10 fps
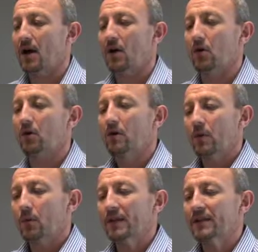hole,
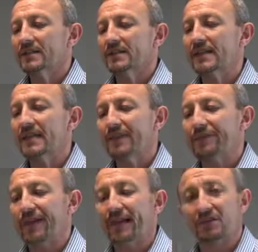we're going to see the
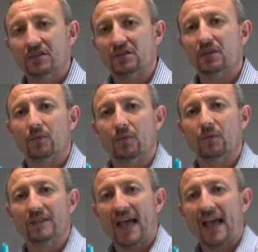effect just like we
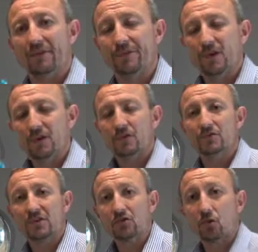would have
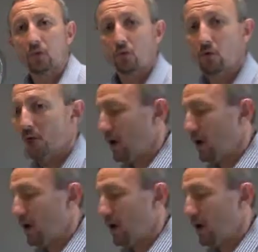using normal